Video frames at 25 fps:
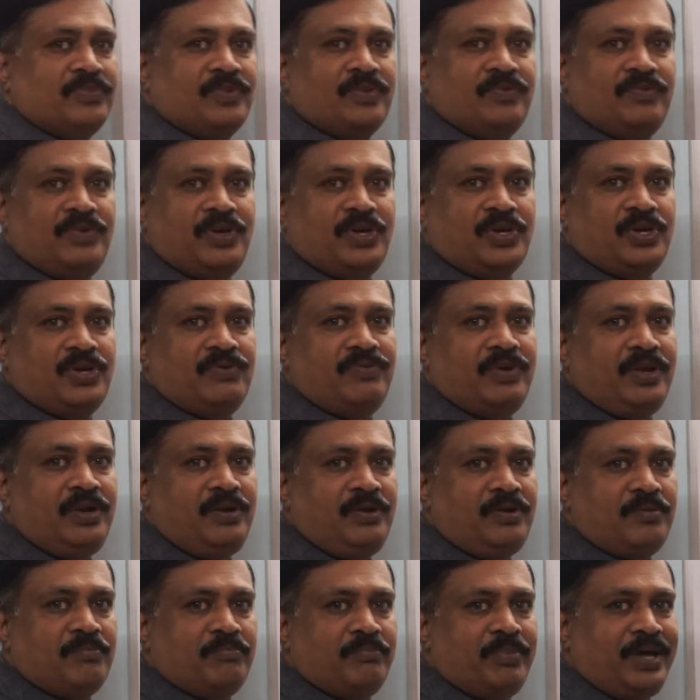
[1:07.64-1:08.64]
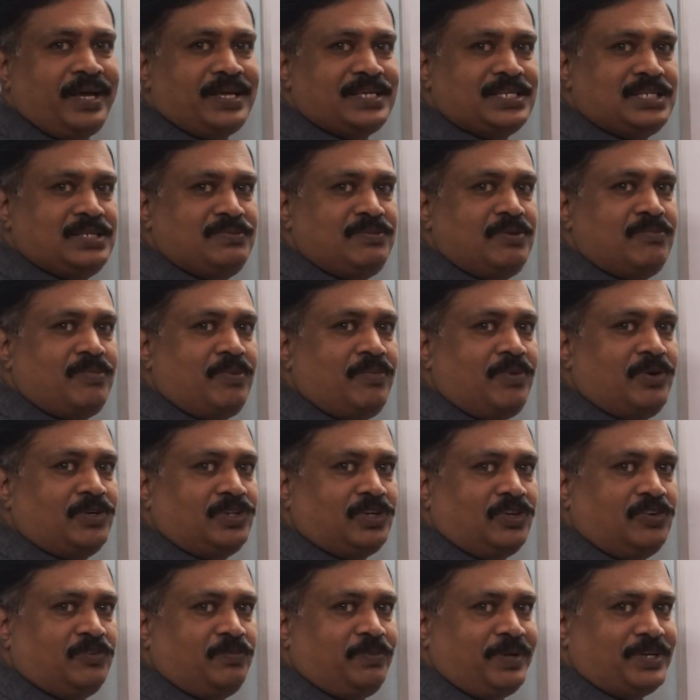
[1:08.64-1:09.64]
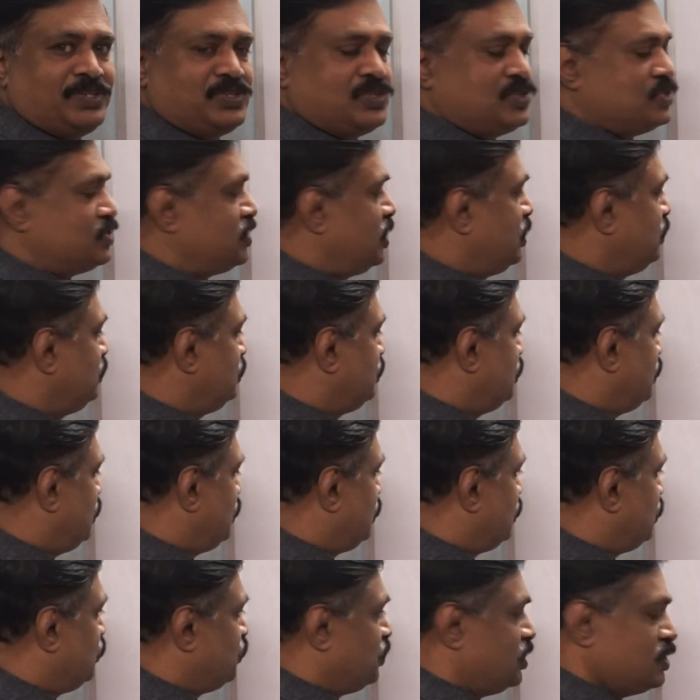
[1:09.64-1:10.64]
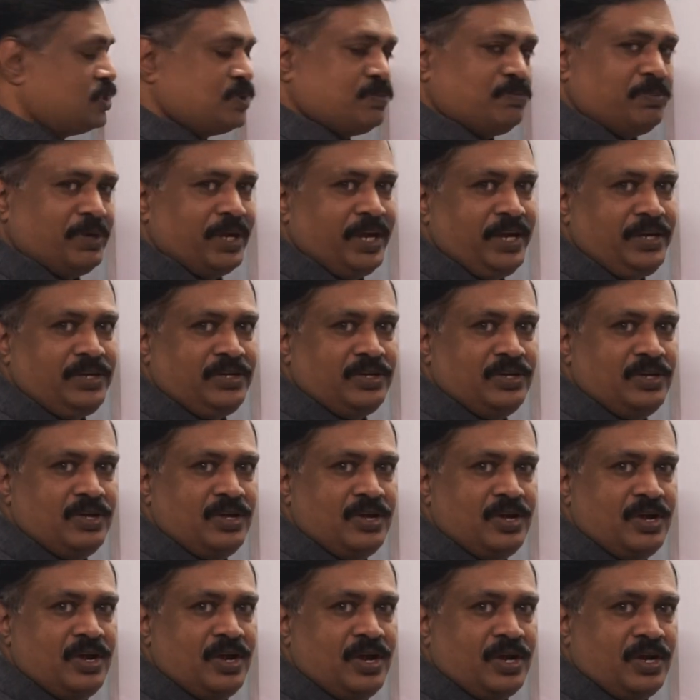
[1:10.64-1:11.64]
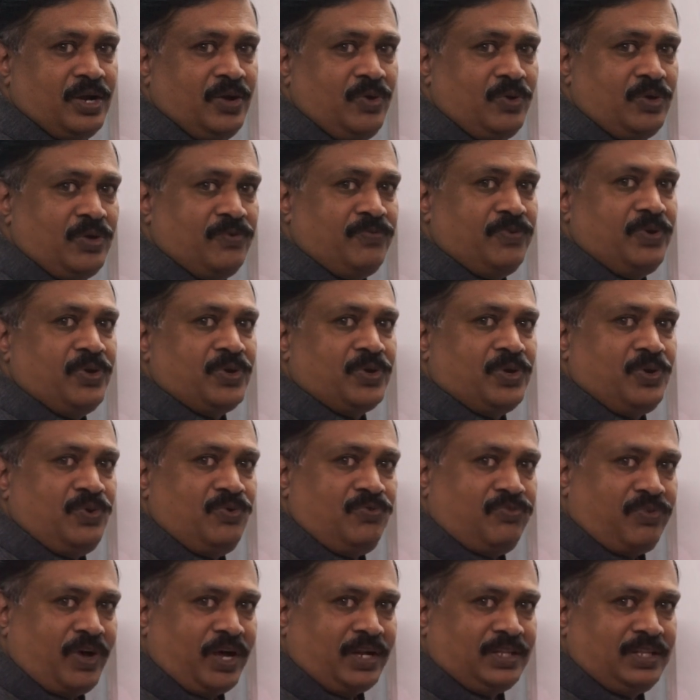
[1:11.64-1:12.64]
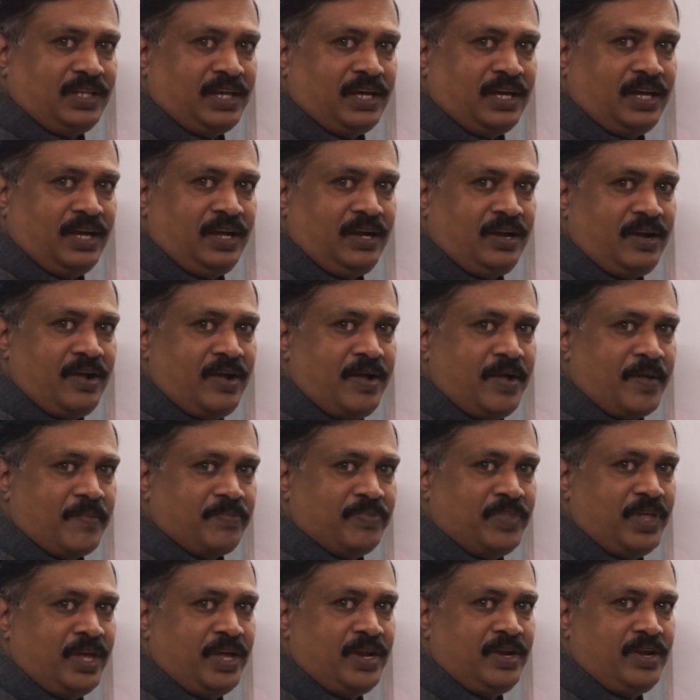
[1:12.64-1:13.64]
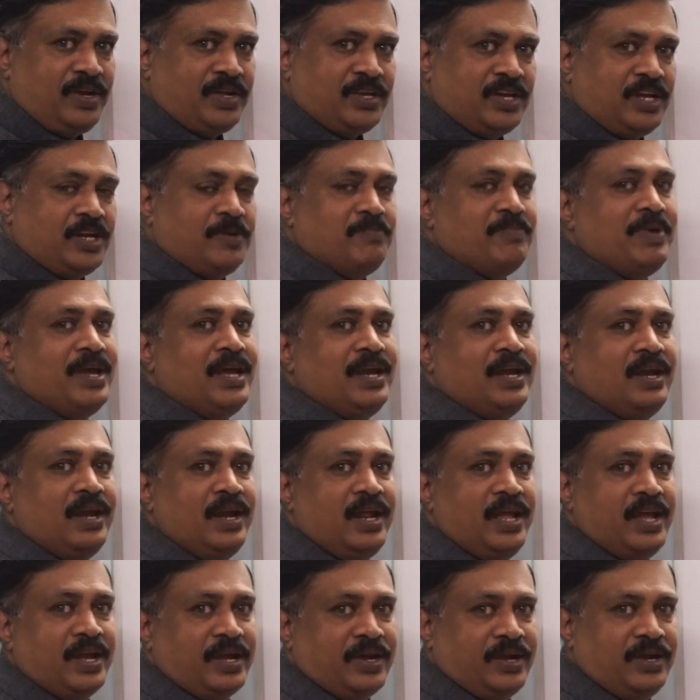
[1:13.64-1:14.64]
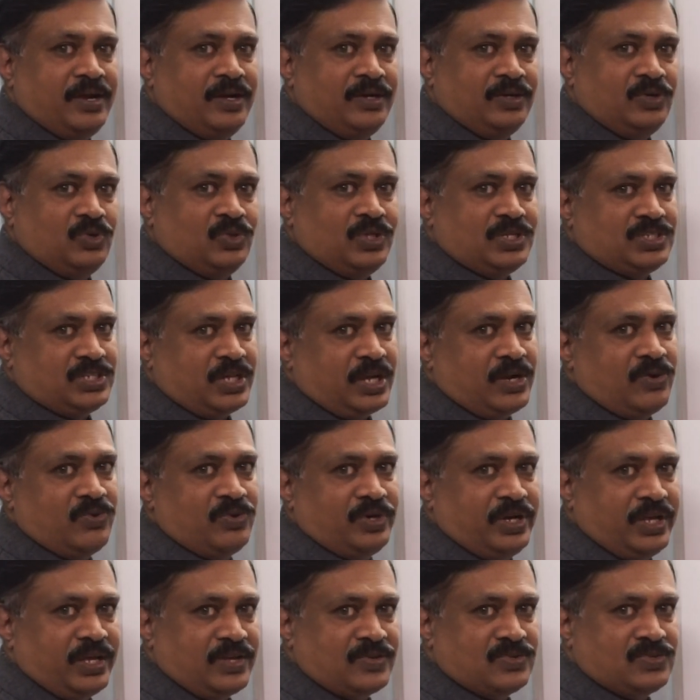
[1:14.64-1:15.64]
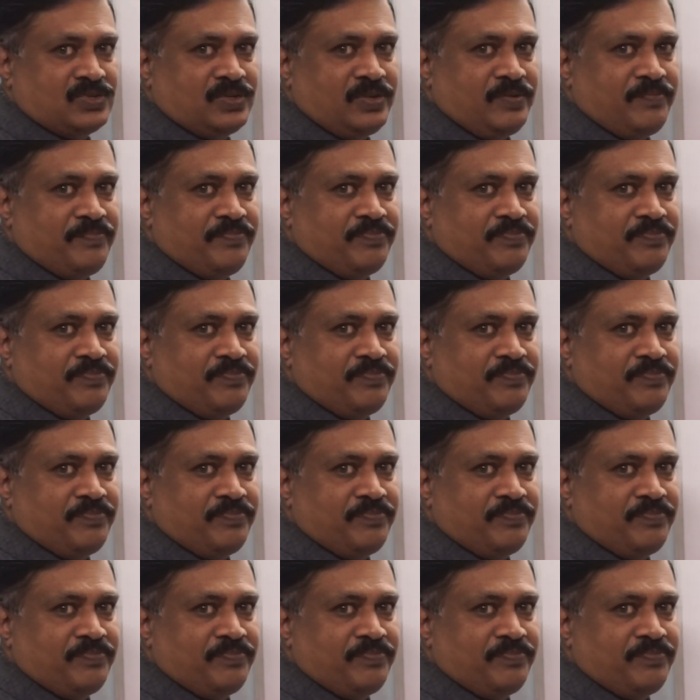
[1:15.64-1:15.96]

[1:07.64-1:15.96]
we are given maximum amount of positive charge to this plate. Now if you give further, then it may leak to the surroundings.